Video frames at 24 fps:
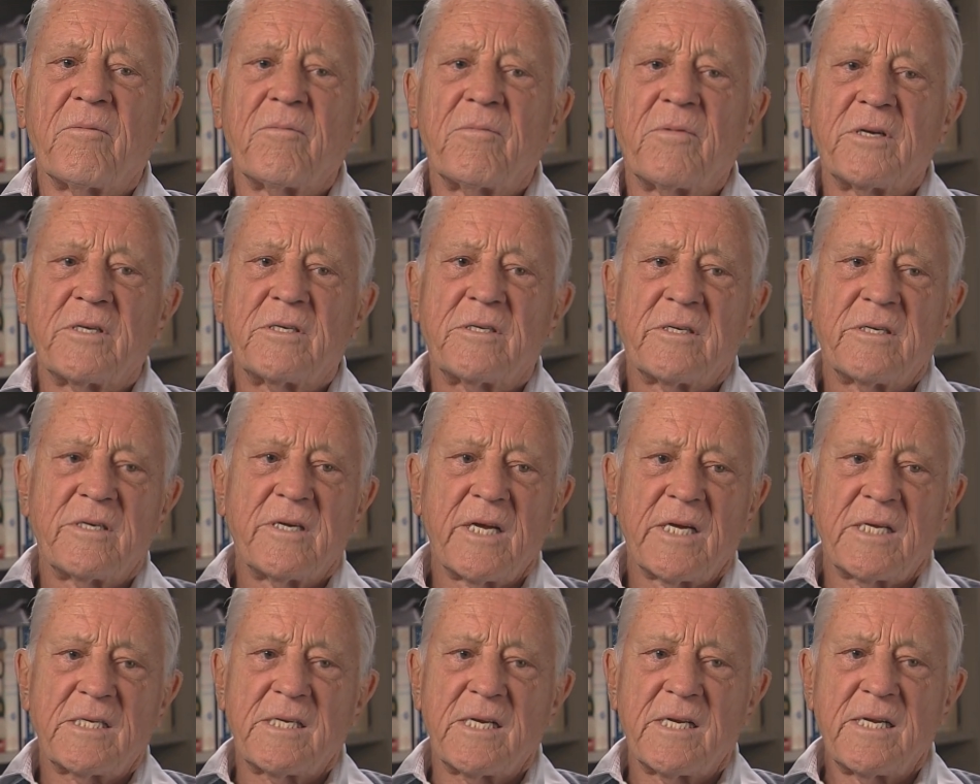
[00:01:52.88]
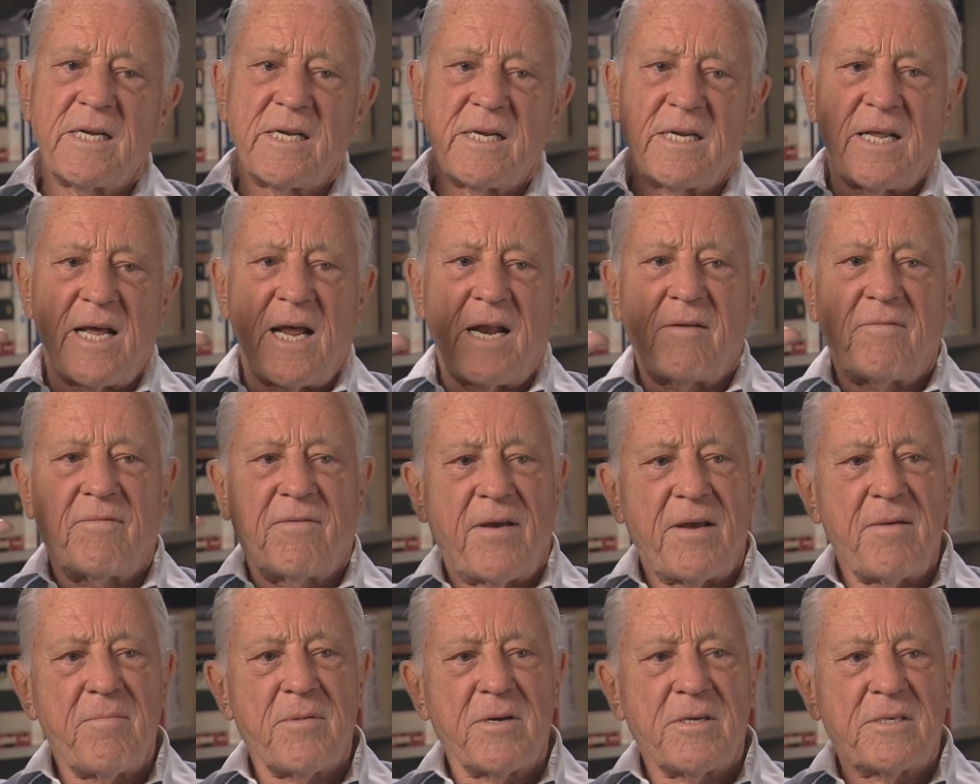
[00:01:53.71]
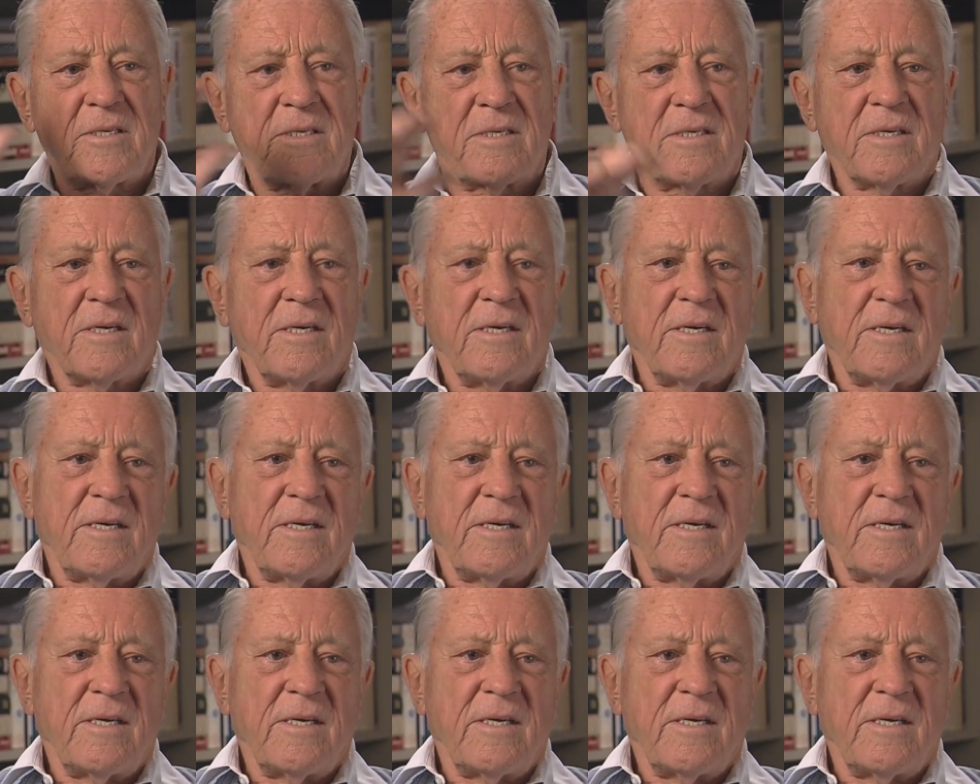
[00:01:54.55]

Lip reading: Richard Nixon, in that famous